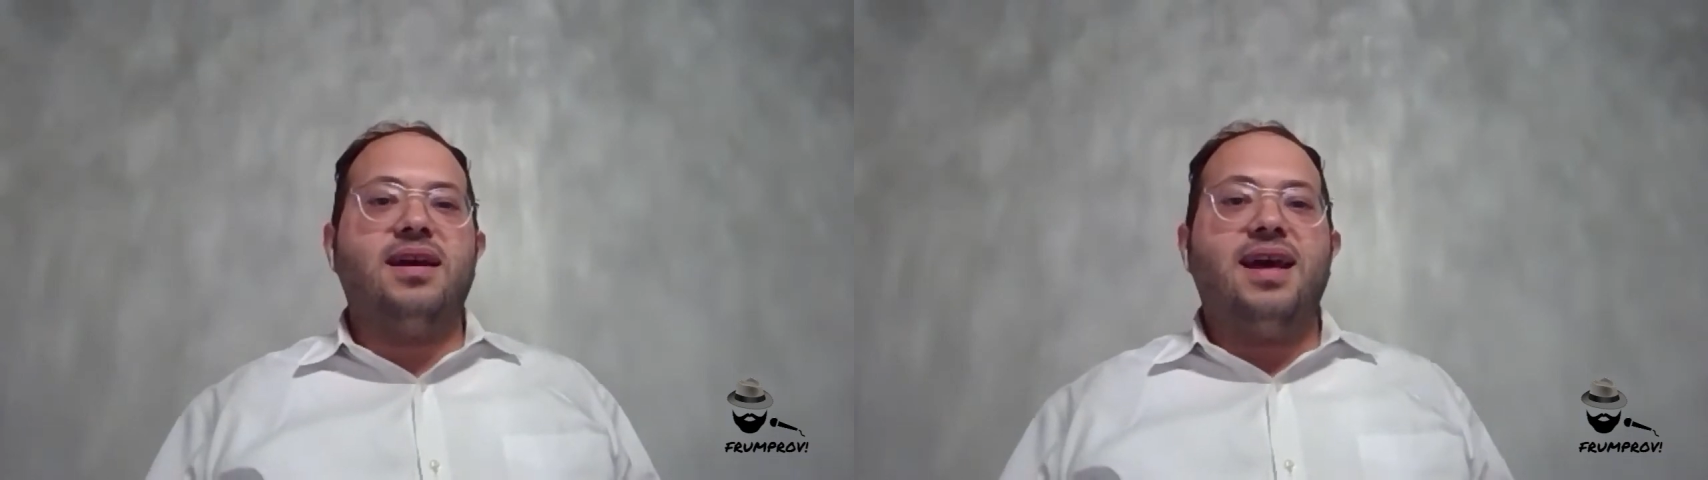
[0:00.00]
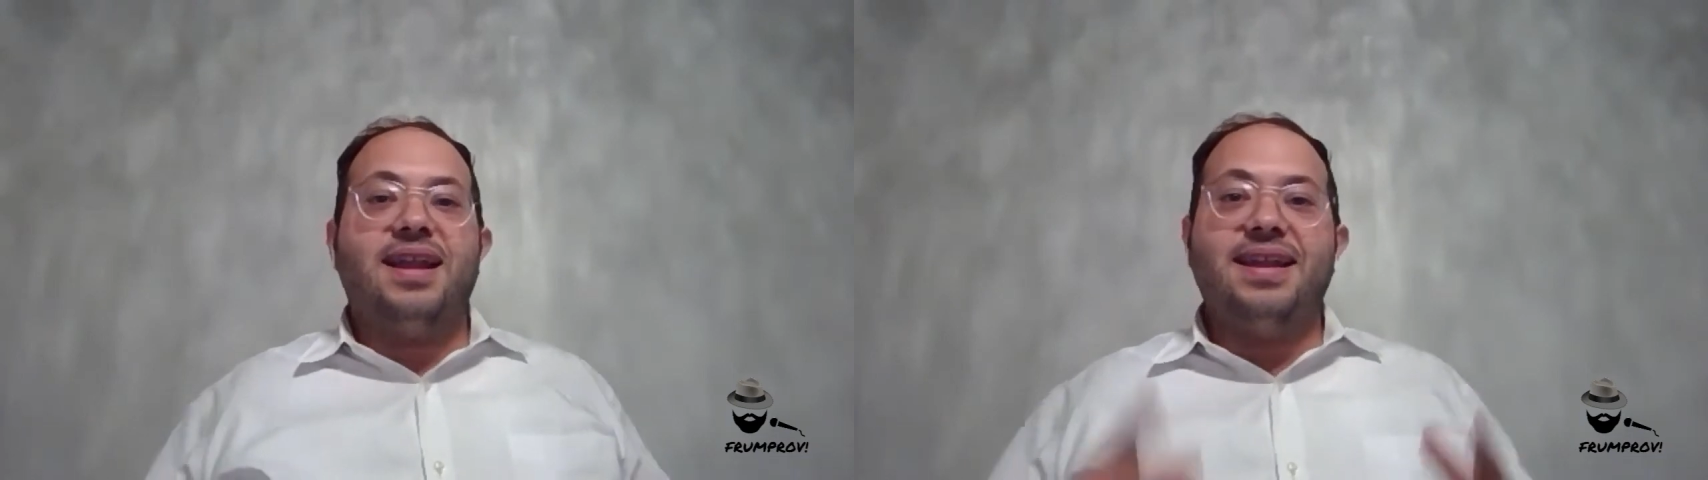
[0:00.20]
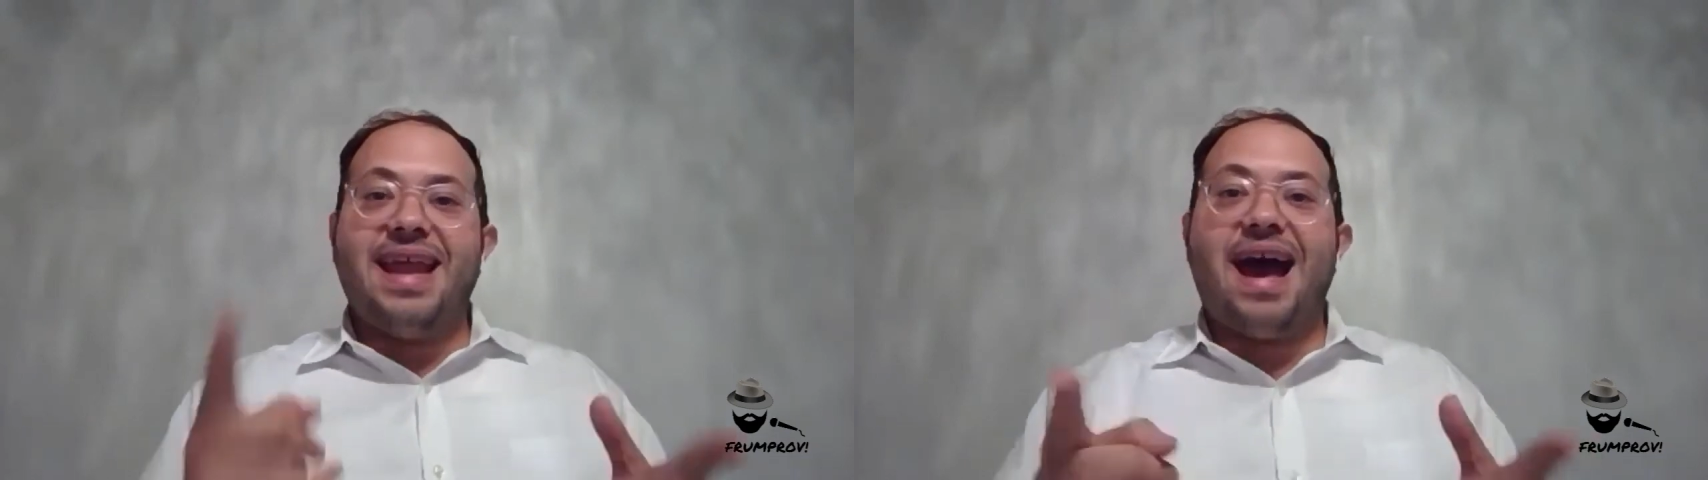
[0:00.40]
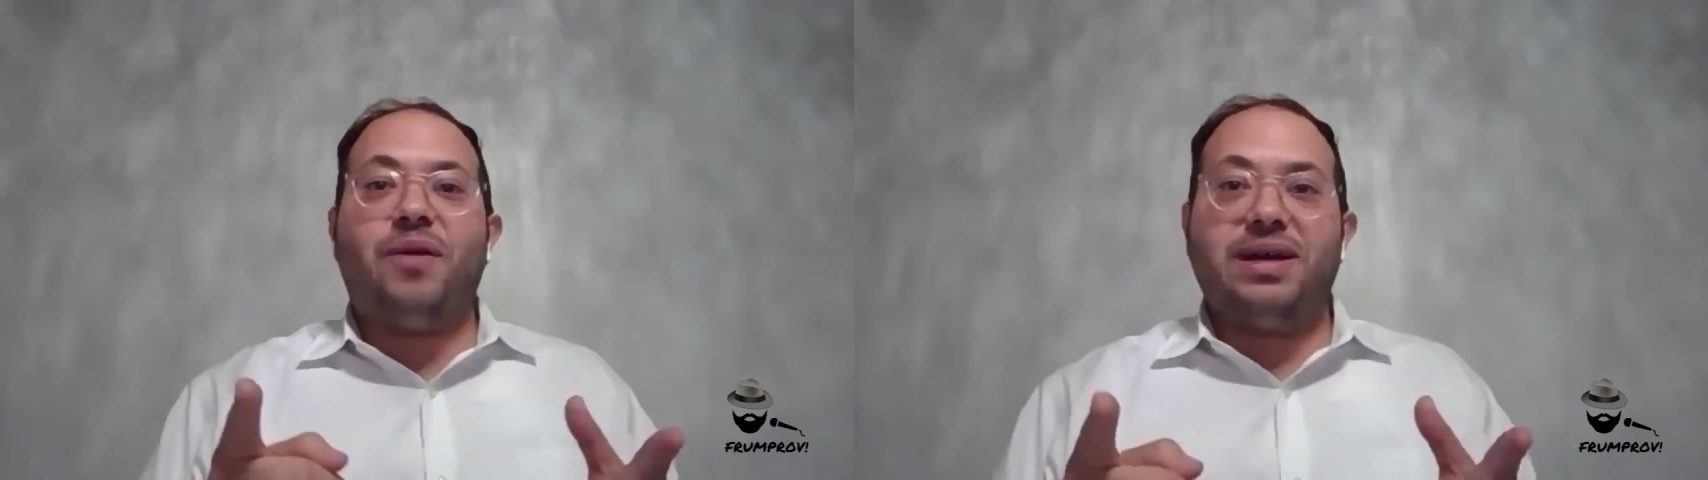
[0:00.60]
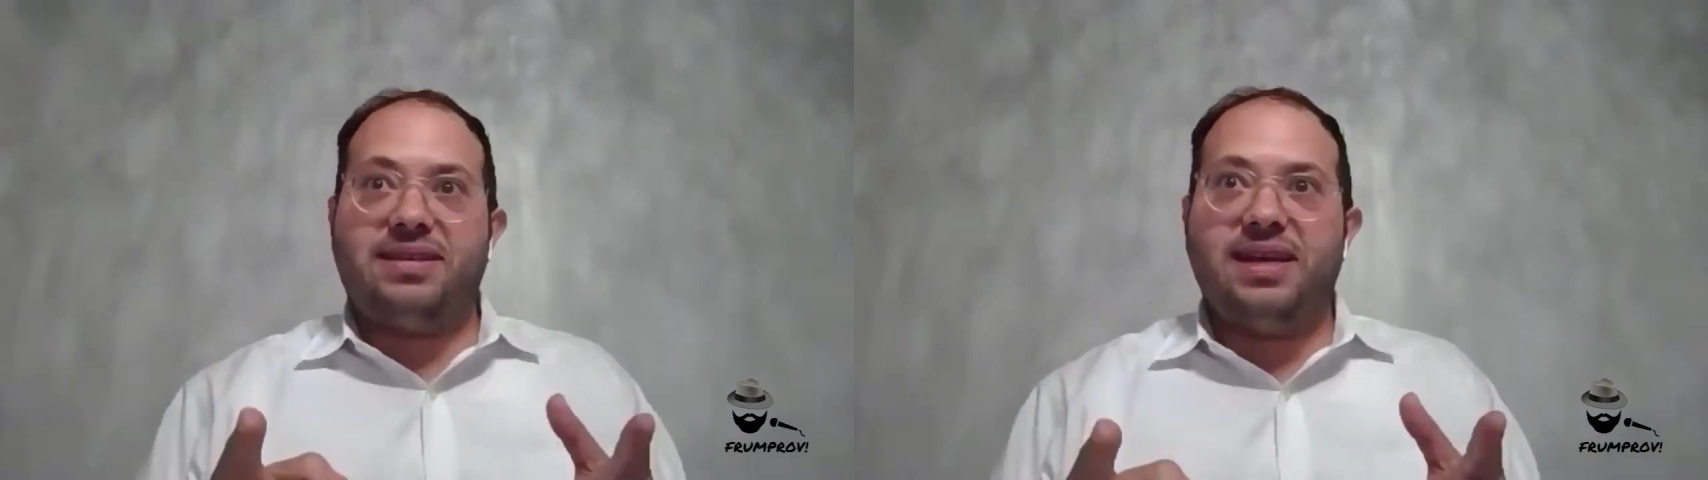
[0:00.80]
Now I
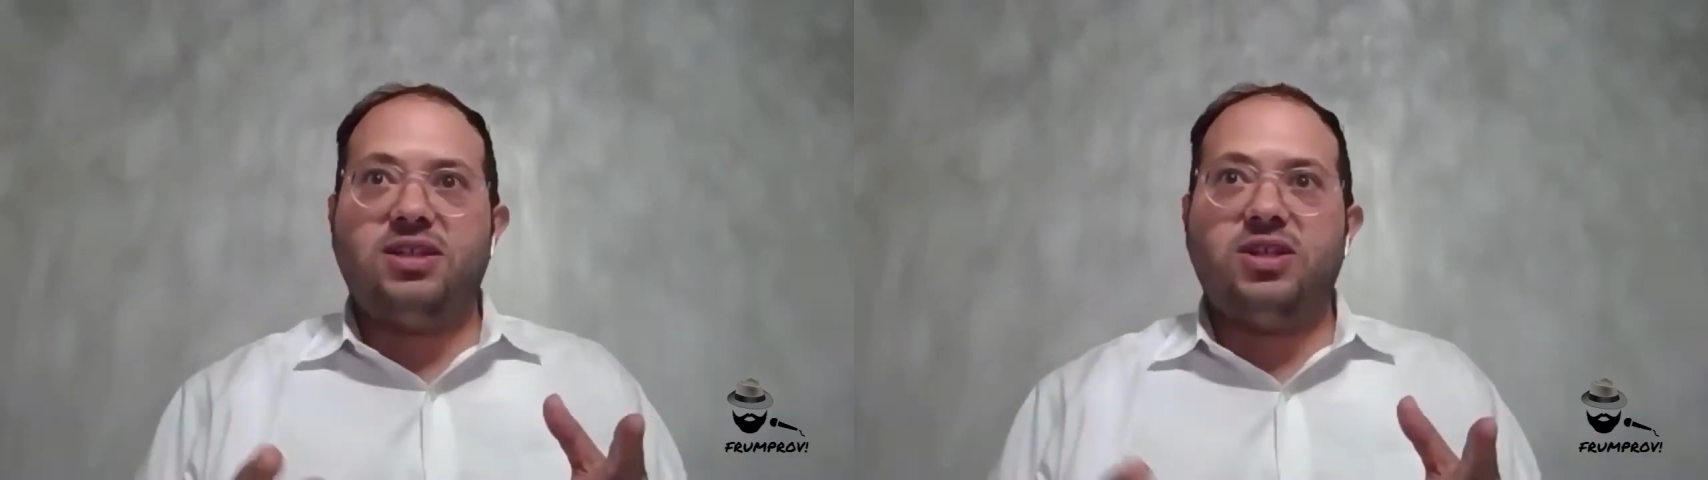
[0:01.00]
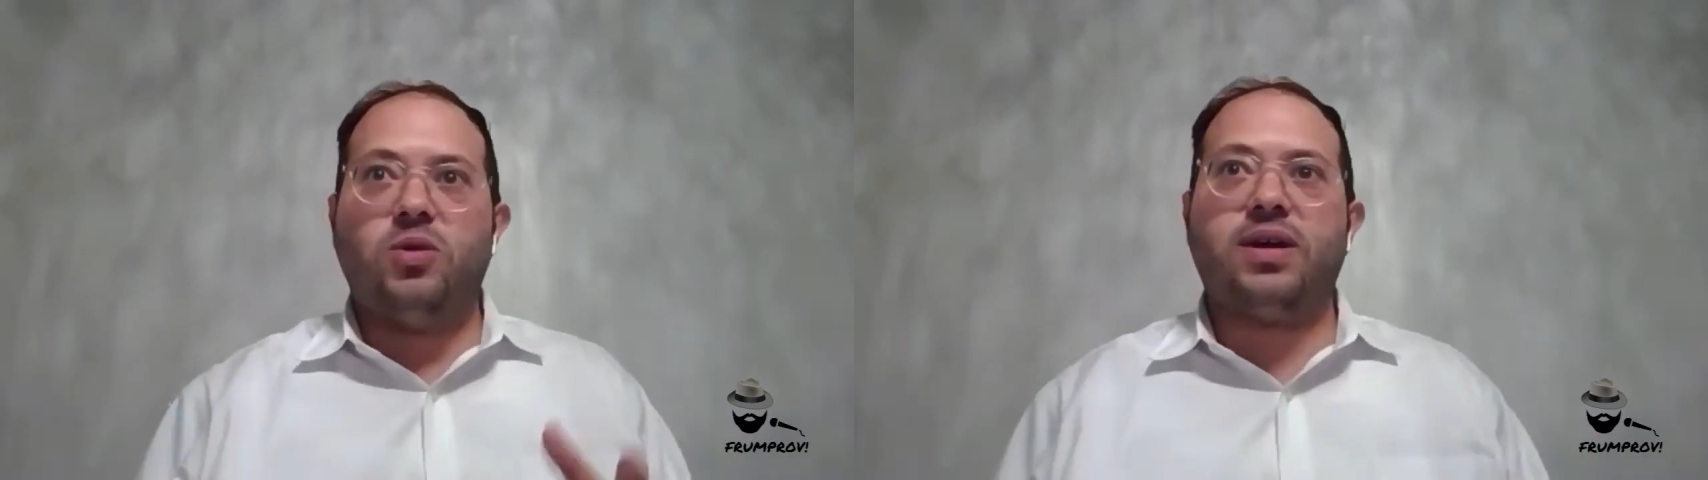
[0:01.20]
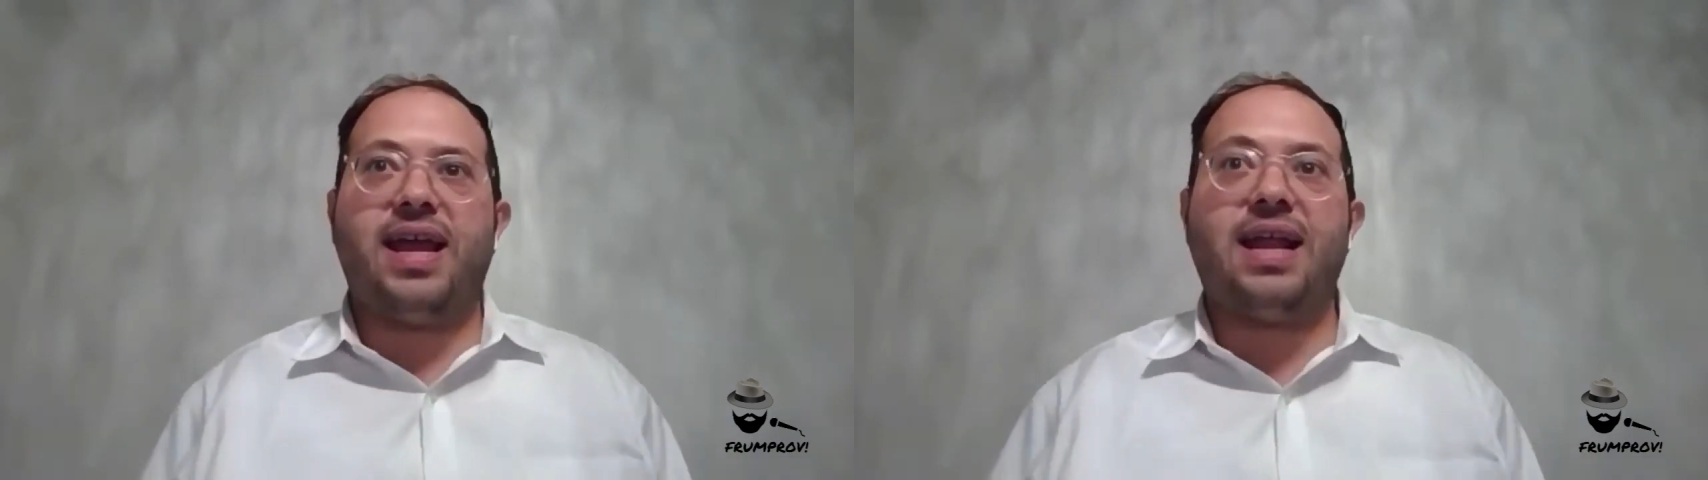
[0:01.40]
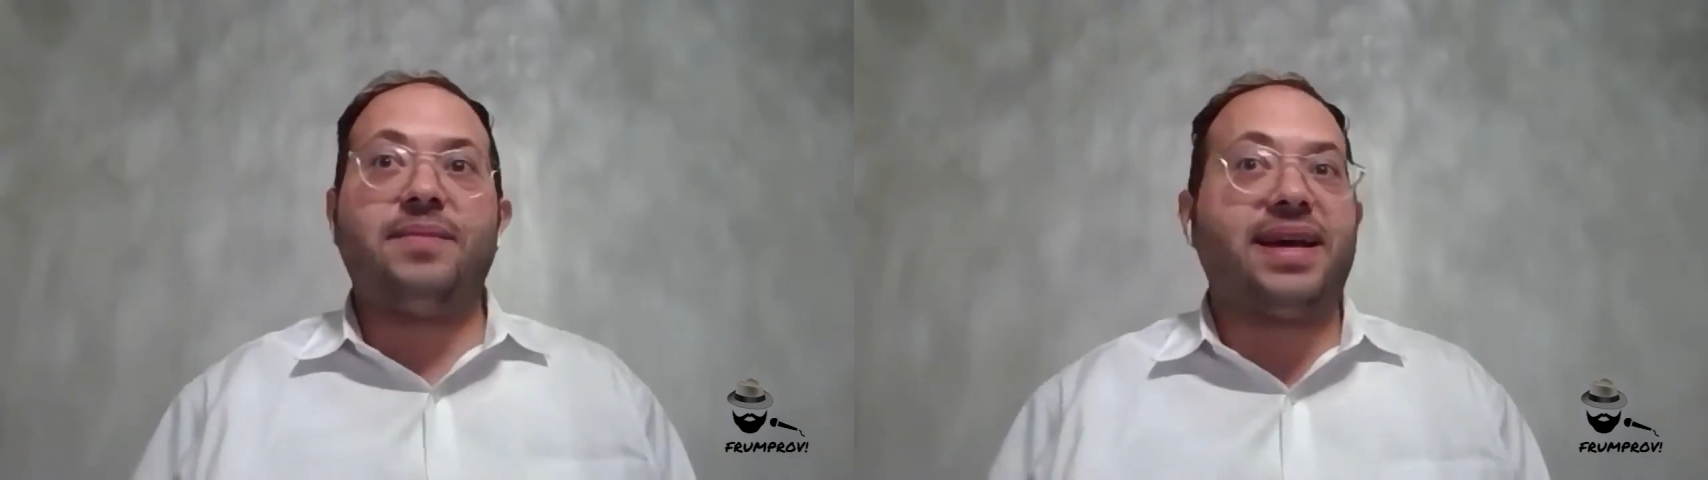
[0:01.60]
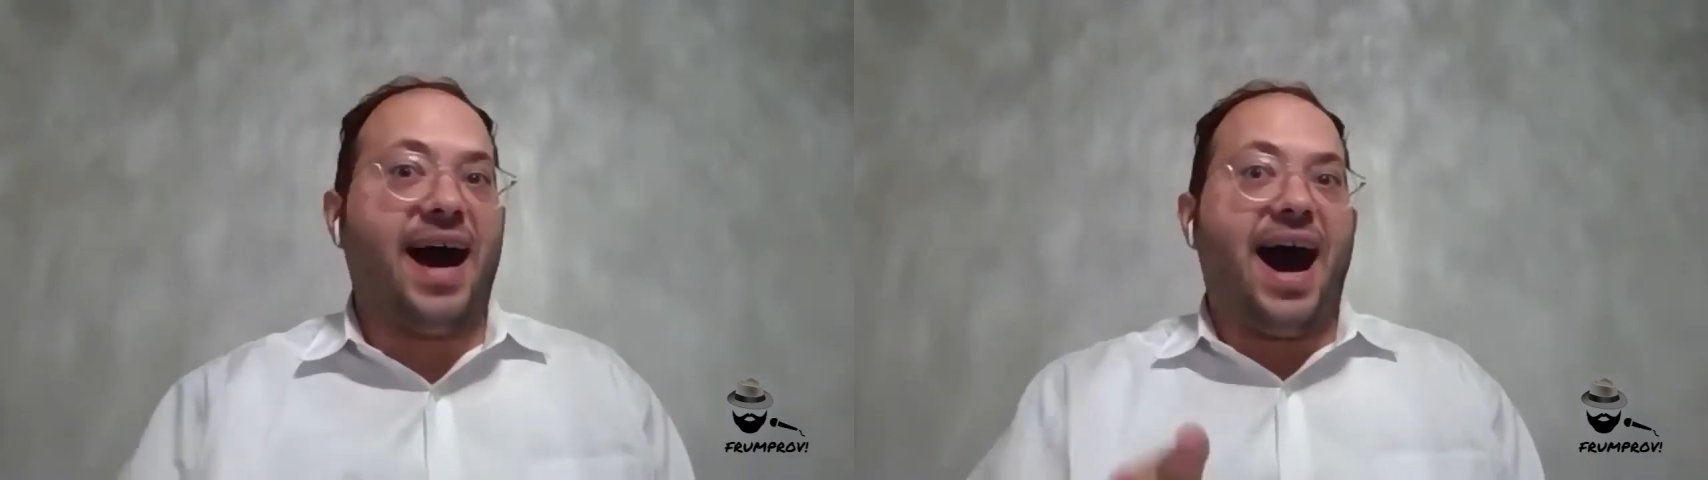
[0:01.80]
say a joke, and I'm
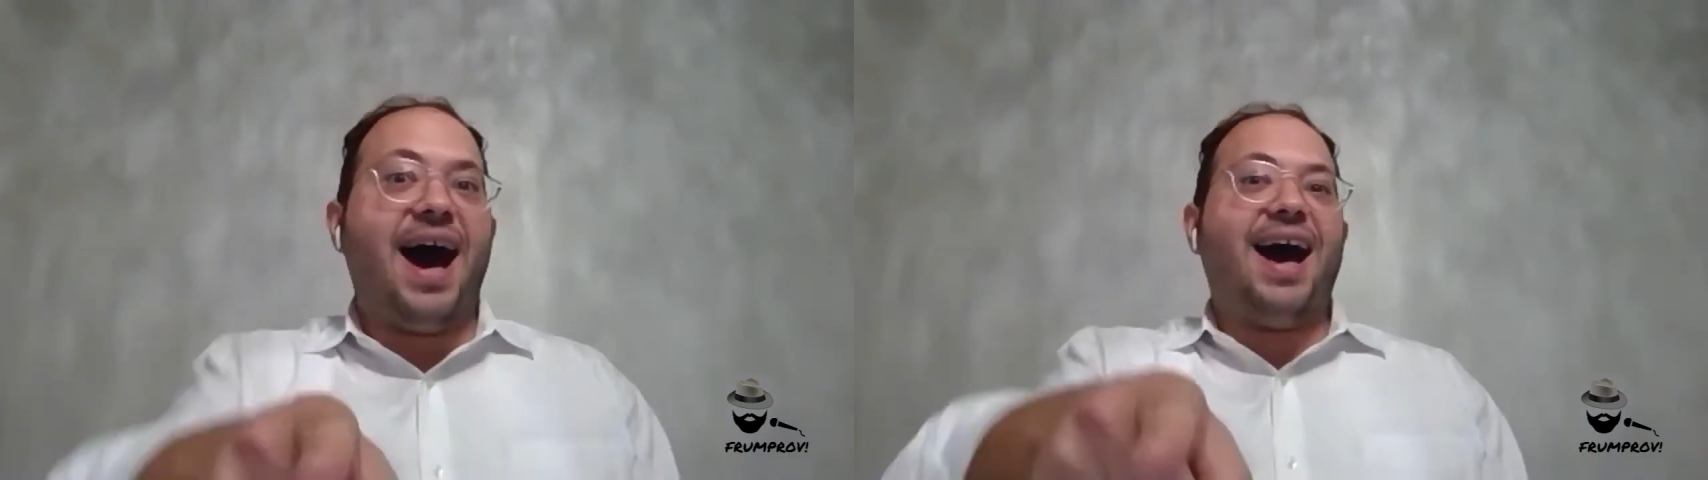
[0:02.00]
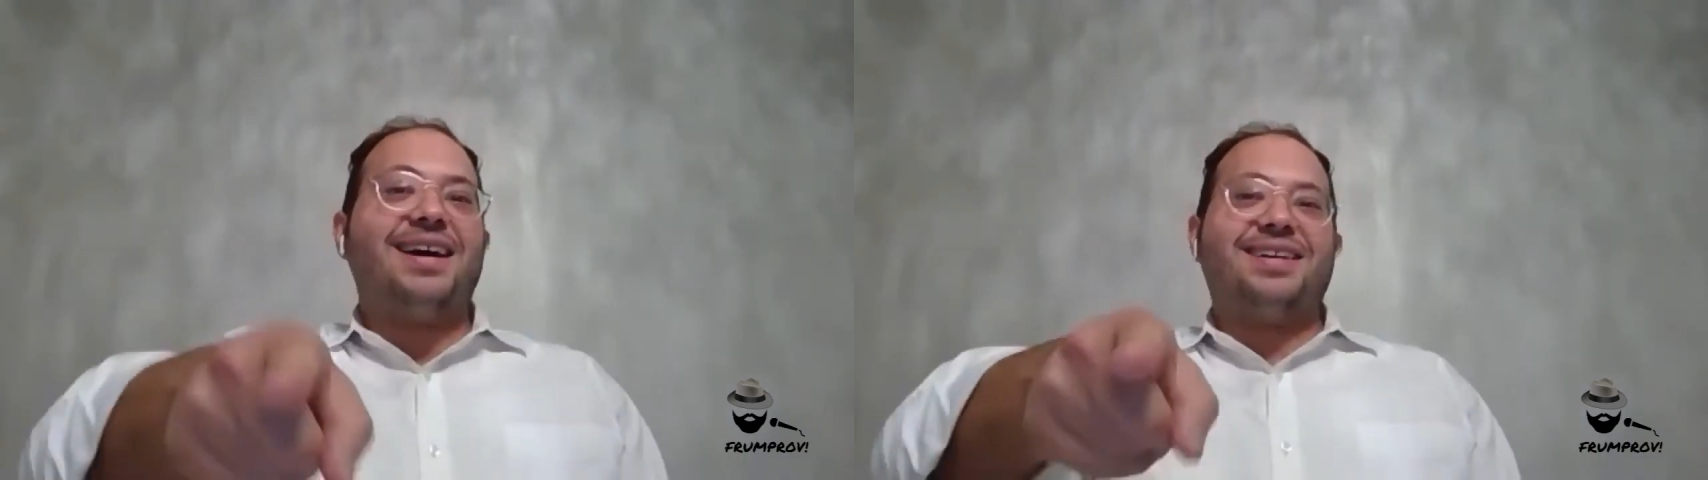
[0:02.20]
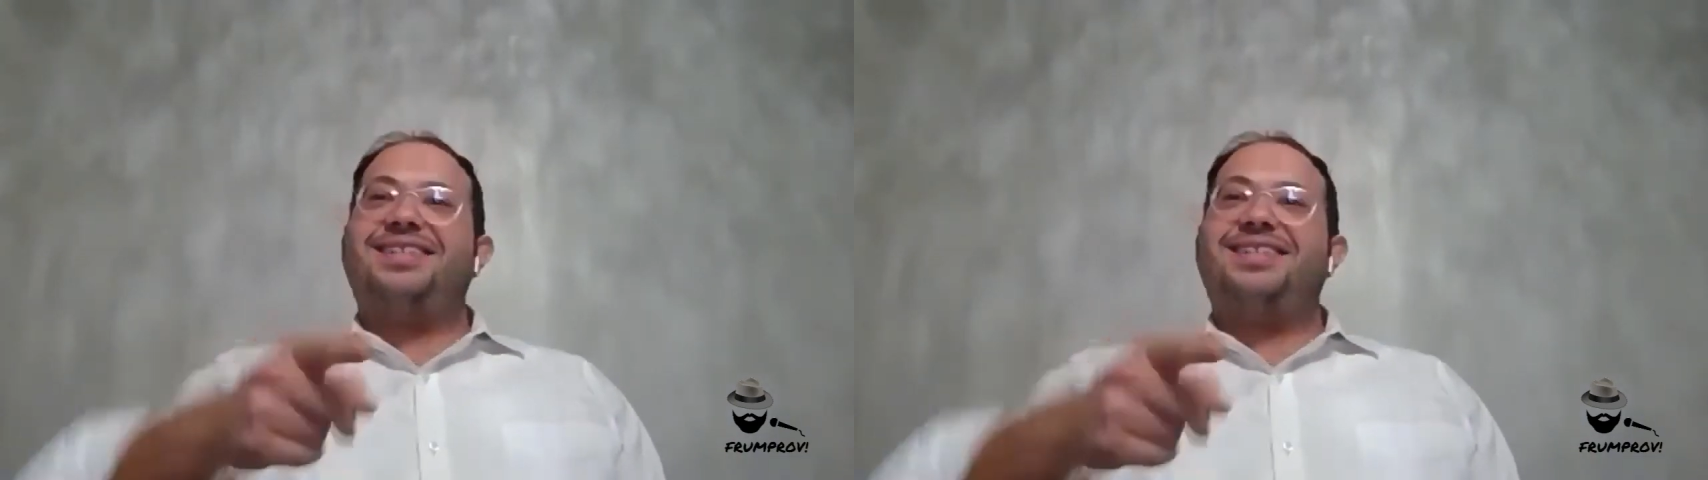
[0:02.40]
like, "Ha ha!